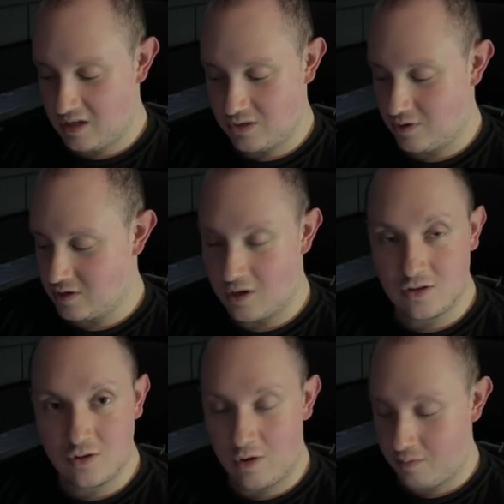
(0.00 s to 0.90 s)
This one is
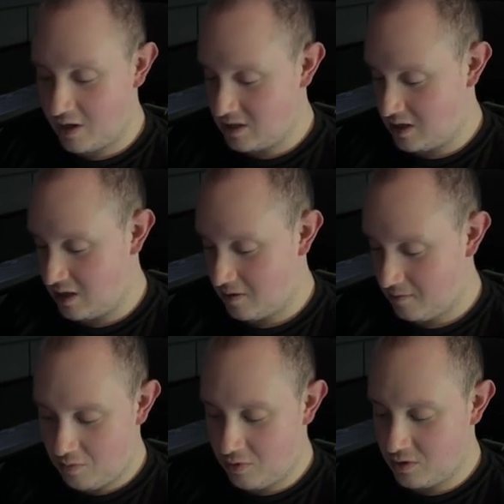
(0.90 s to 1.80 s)
also amazing.
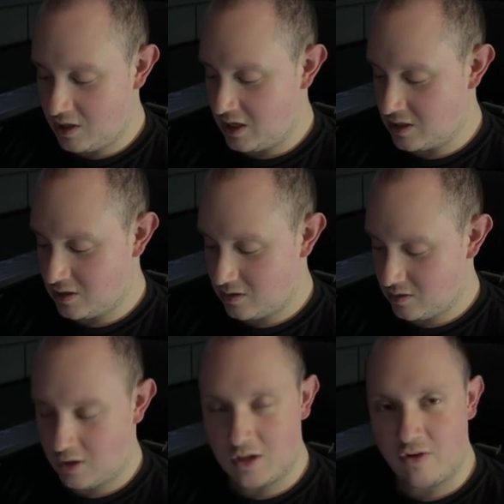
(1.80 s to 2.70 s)
Her body is not